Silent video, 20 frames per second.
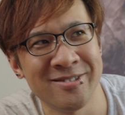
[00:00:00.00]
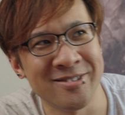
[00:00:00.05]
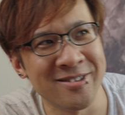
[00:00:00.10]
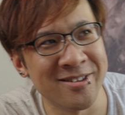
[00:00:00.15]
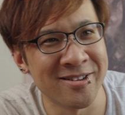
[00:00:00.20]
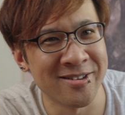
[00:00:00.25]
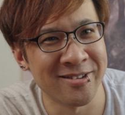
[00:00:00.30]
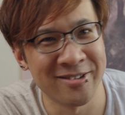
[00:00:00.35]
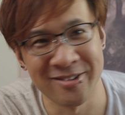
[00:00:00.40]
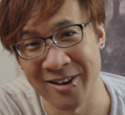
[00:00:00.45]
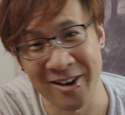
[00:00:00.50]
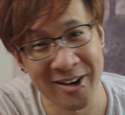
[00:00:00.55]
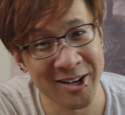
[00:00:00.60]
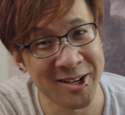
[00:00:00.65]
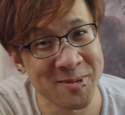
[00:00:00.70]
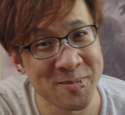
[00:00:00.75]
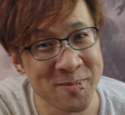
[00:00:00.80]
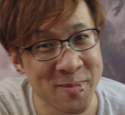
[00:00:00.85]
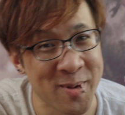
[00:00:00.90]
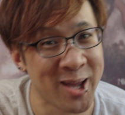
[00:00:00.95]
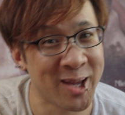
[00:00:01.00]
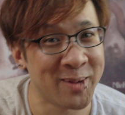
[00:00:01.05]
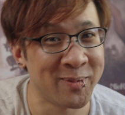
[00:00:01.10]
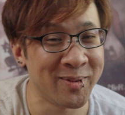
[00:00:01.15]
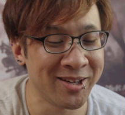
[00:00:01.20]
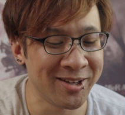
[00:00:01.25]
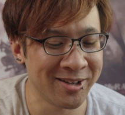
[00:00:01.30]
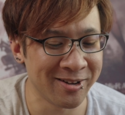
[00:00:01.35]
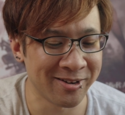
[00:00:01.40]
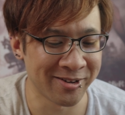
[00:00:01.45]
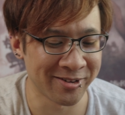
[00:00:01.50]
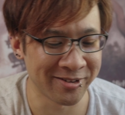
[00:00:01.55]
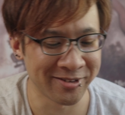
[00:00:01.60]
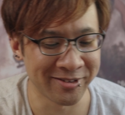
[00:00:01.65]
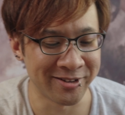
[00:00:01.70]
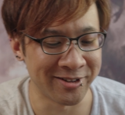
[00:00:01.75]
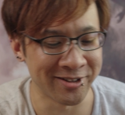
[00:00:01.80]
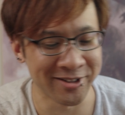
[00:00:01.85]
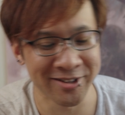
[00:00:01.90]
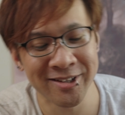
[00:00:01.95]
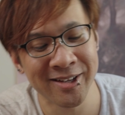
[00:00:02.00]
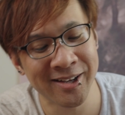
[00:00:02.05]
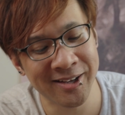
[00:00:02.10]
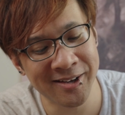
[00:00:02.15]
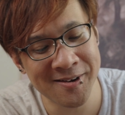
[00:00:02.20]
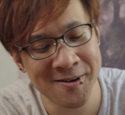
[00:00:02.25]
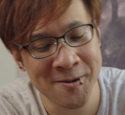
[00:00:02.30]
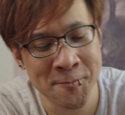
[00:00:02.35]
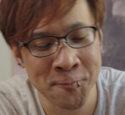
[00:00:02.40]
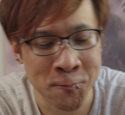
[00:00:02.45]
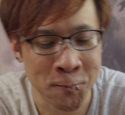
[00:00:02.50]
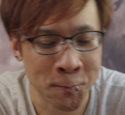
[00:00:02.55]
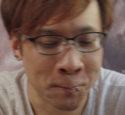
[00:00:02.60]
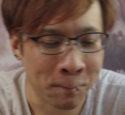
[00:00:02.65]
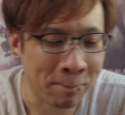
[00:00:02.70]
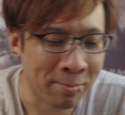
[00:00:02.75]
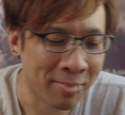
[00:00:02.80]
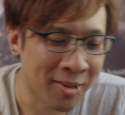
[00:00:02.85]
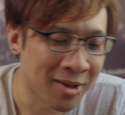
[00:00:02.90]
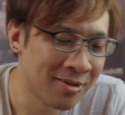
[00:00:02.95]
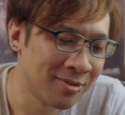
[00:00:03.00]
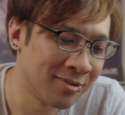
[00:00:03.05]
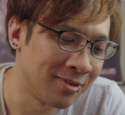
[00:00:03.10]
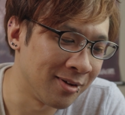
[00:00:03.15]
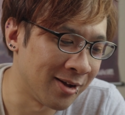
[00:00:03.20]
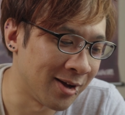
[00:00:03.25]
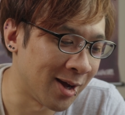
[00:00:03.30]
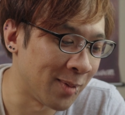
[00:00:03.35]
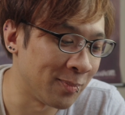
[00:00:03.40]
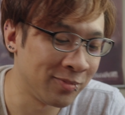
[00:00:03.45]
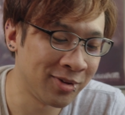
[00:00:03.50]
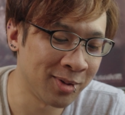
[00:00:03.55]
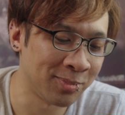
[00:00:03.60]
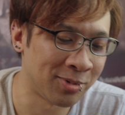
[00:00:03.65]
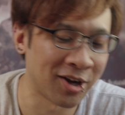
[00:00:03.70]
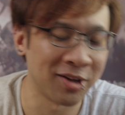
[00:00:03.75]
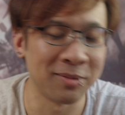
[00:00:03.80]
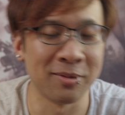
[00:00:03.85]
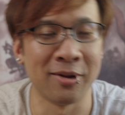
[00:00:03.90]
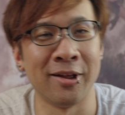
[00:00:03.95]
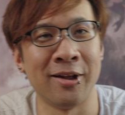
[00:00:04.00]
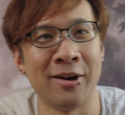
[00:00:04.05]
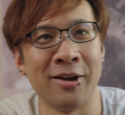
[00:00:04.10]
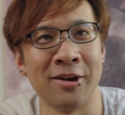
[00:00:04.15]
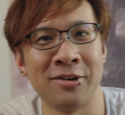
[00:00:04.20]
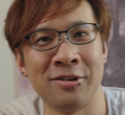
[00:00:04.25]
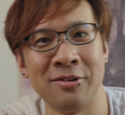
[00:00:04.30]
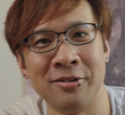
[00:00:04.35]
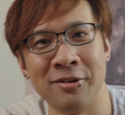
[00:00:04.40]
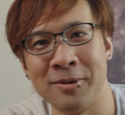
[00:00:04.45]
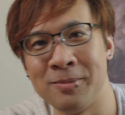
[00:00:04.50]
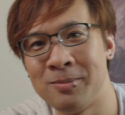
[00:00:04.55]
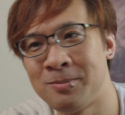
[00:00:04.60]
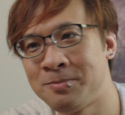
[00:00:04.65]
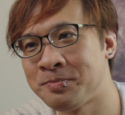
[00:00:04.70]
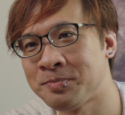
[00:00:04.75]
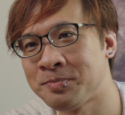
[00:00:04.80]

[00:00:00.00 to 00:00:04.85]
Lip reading: 7.9 maybe on a good day. I'm surprised by that, actually.